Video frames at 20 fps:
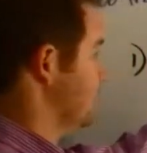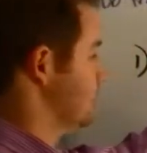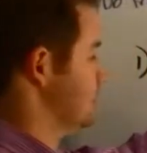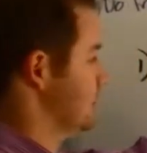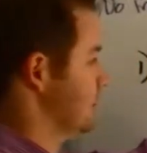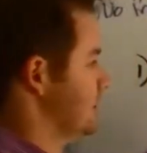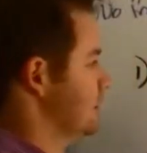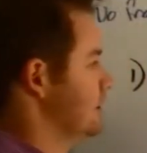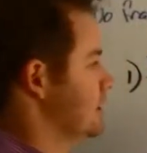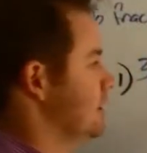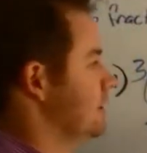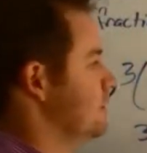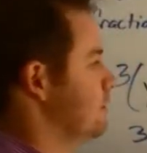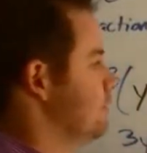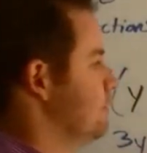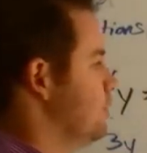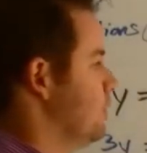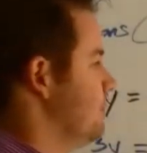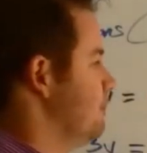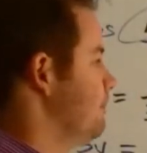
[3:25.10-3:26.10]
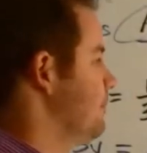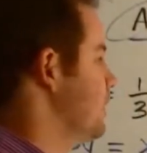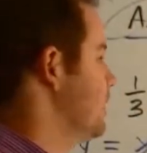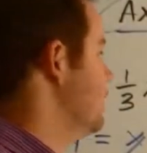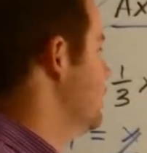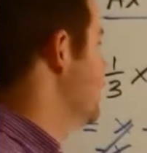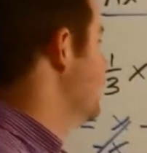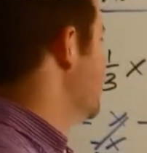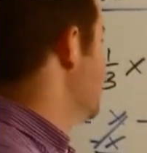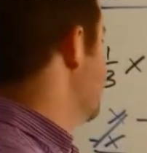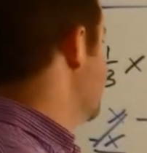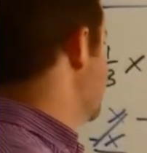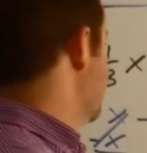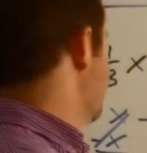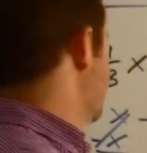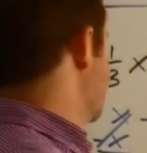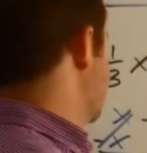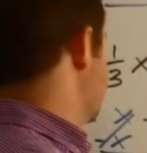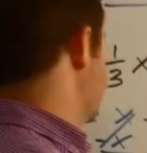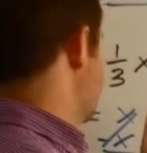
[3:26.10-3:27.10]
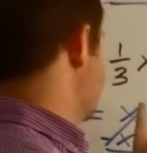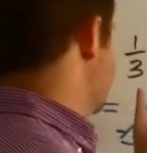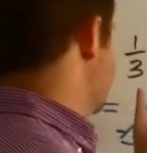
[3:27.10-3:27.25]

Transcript: looks like standard form. So